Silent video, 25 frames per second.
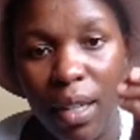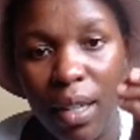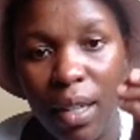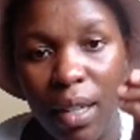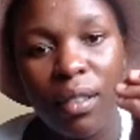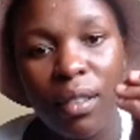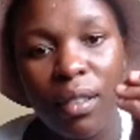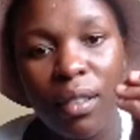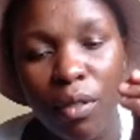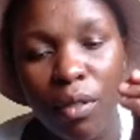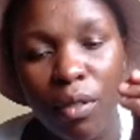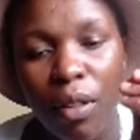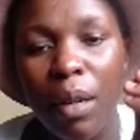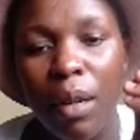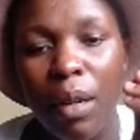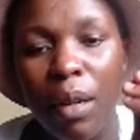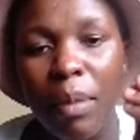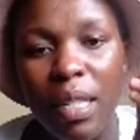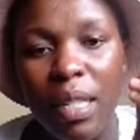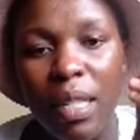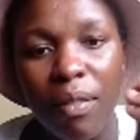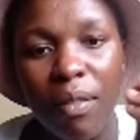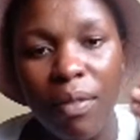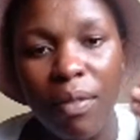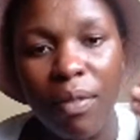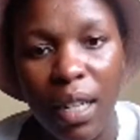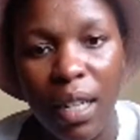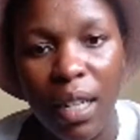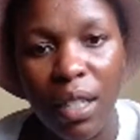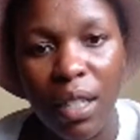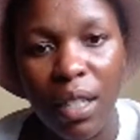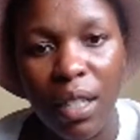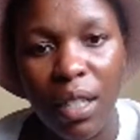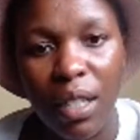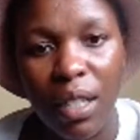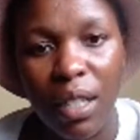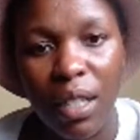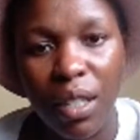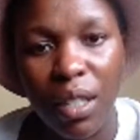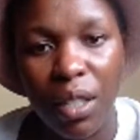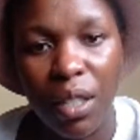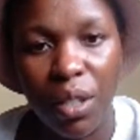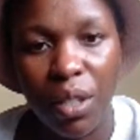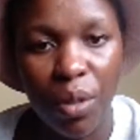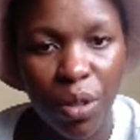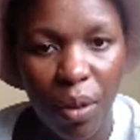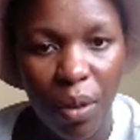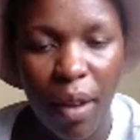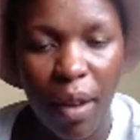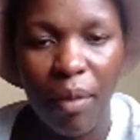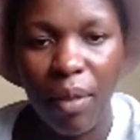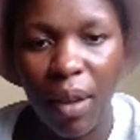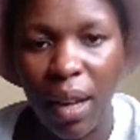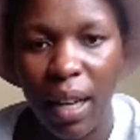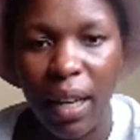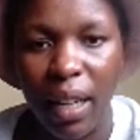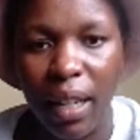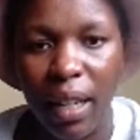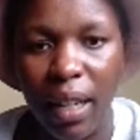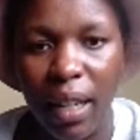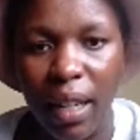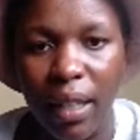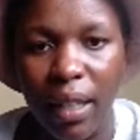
find myself in that situation ever again.